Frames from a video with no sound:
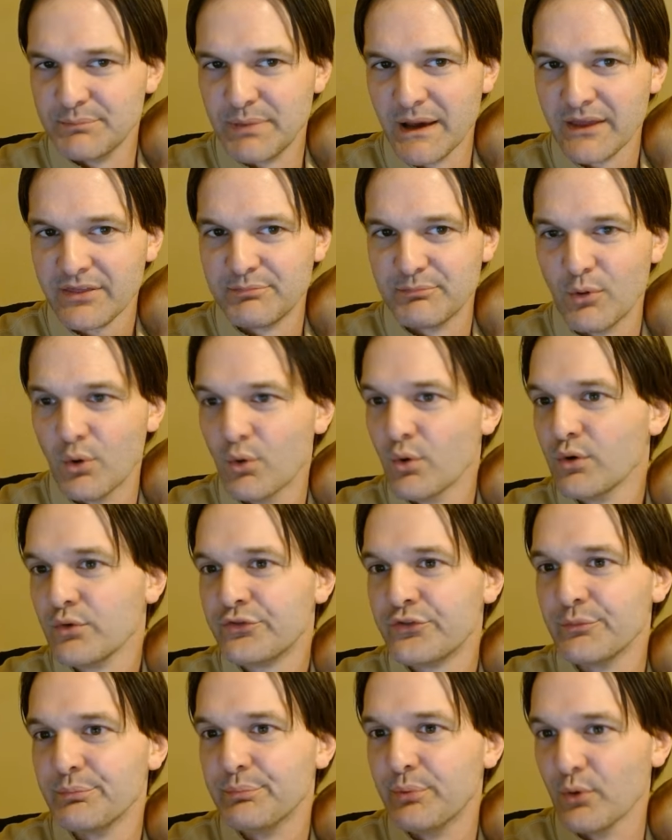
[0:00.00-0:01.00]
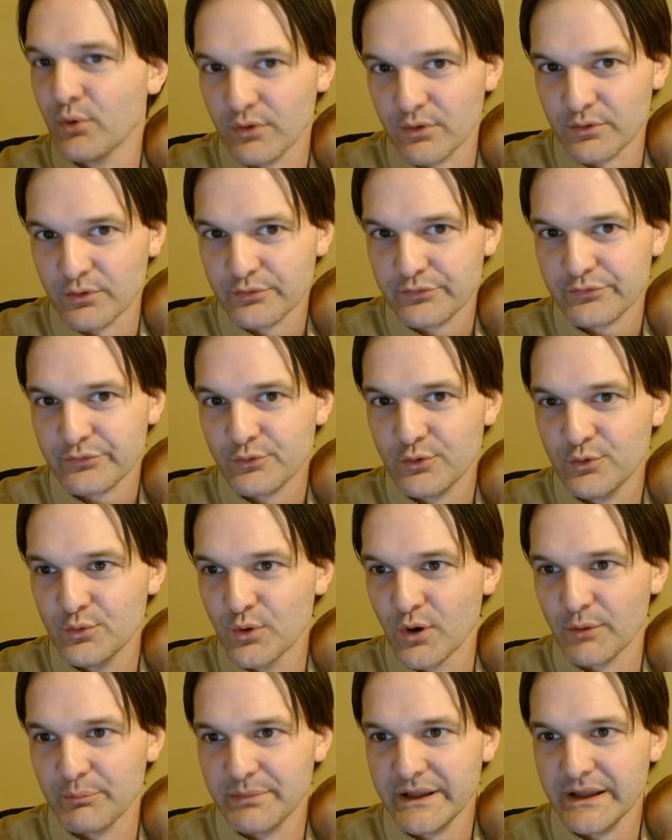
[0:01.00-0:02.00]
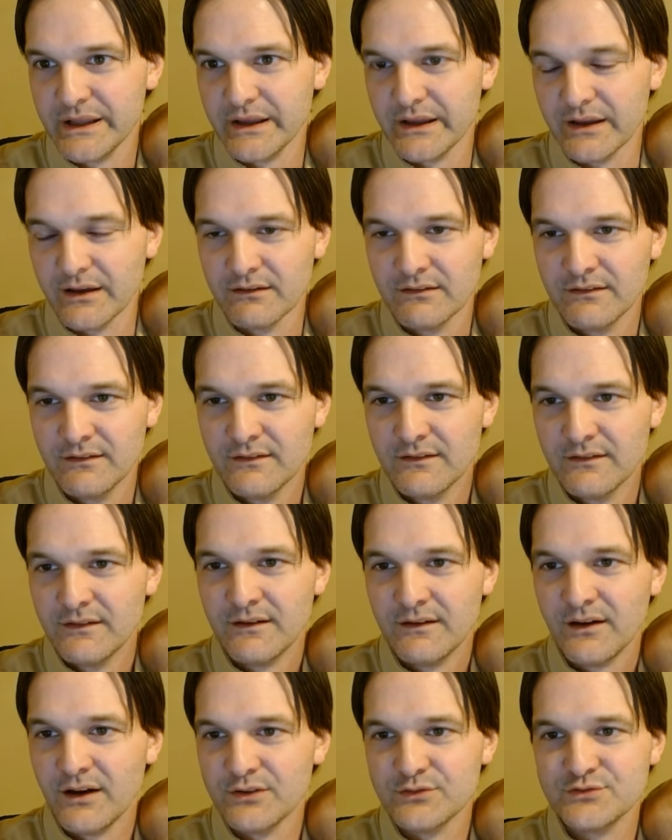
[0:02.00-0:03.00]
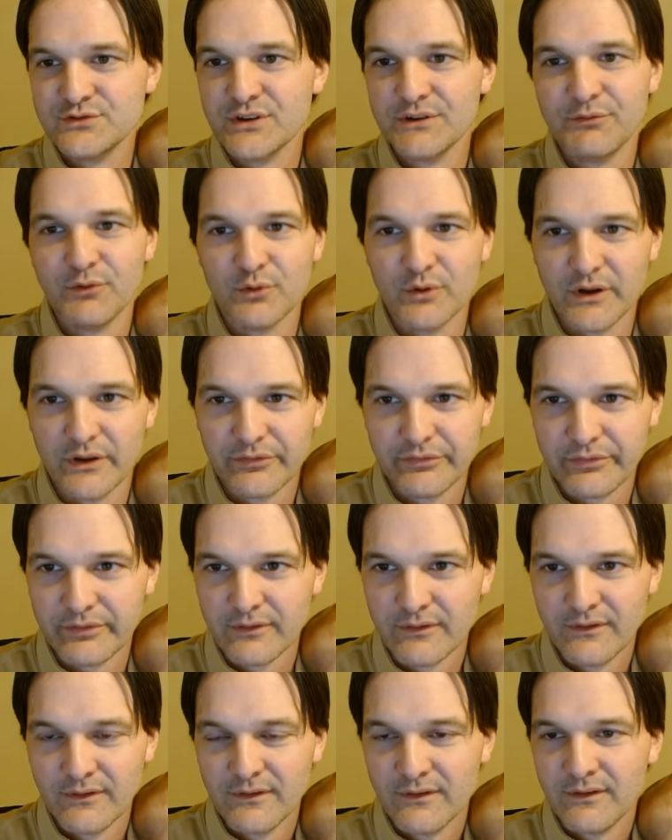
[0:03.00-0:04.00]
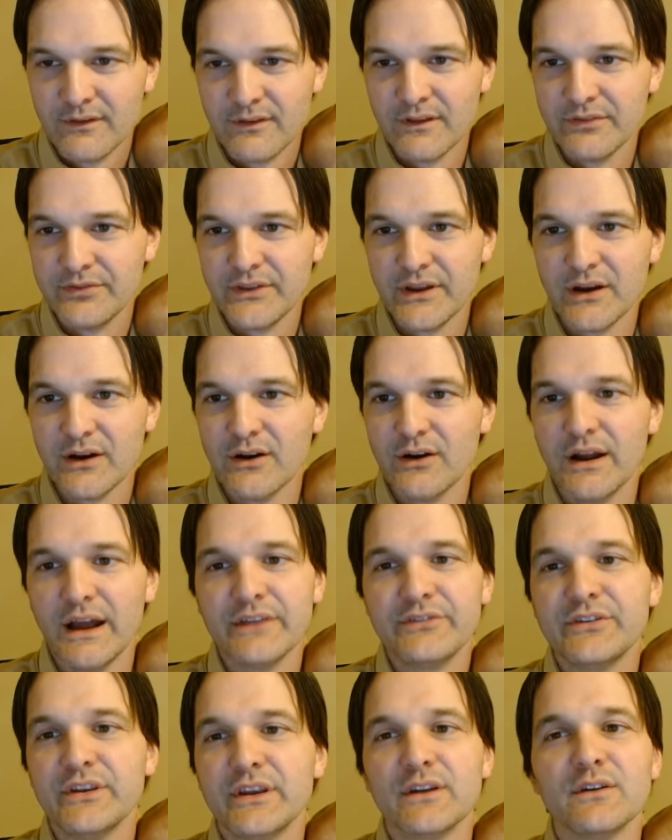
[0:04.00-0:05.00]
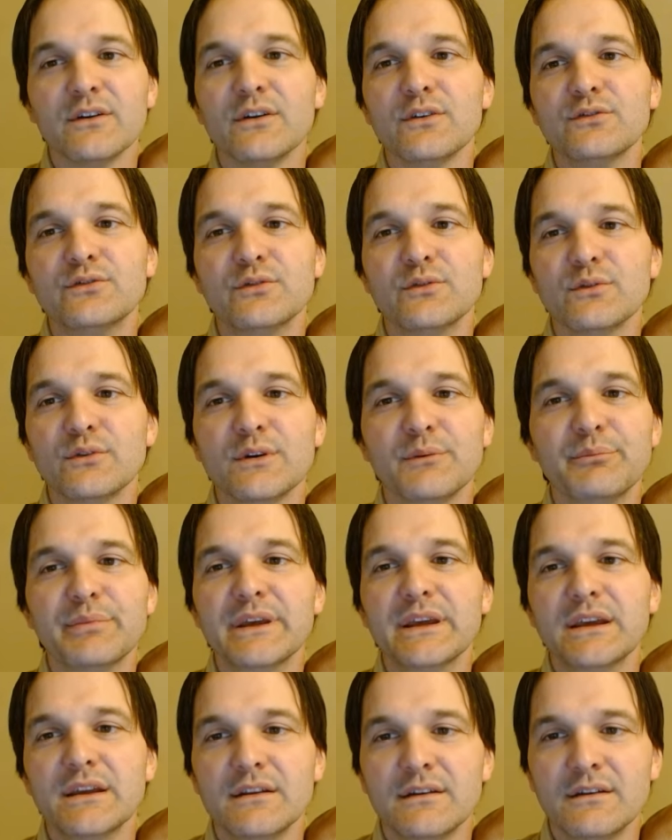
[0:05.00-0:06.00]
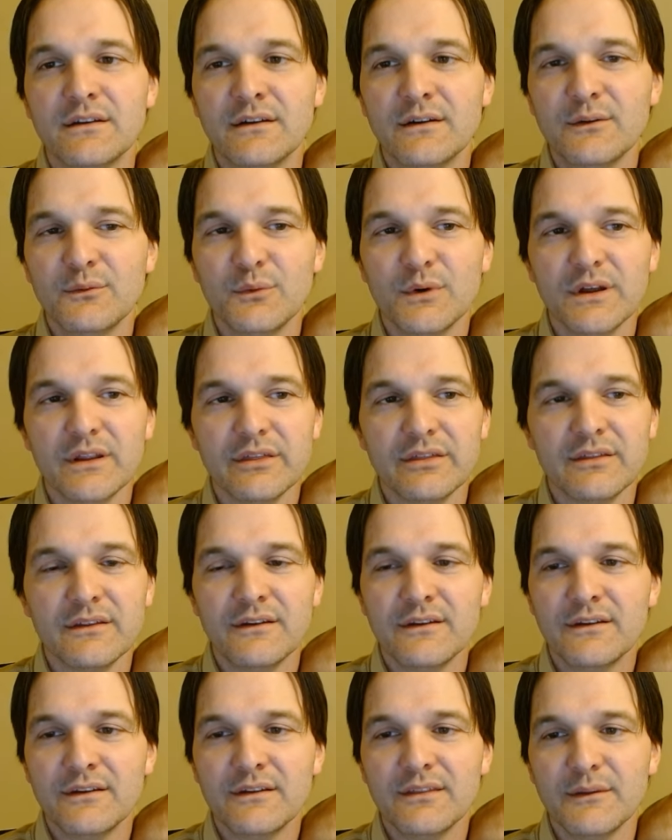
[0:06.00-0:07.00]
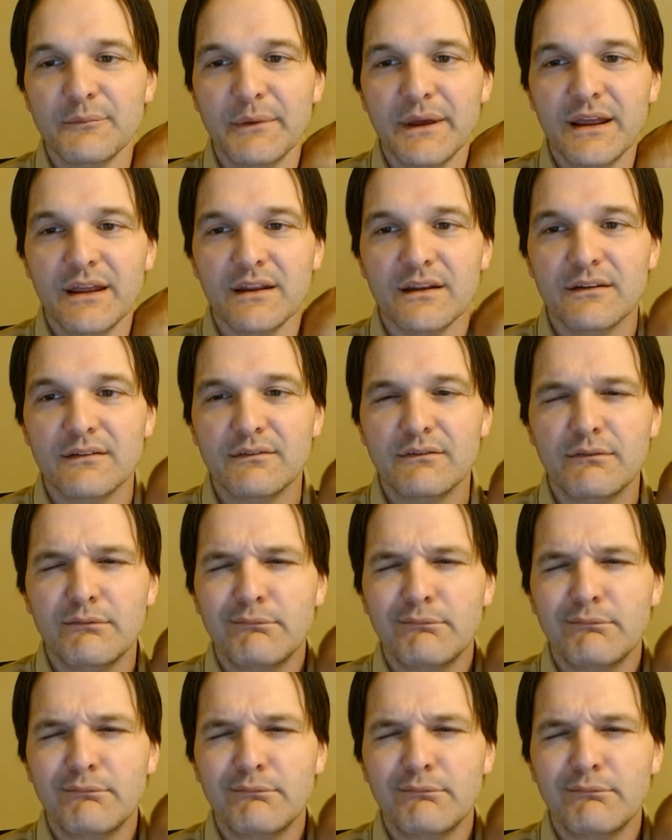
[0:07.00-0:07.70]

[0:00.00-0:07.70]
Beth Moore's supporters who are being unchivalrous, that they are asking her to compete with the men.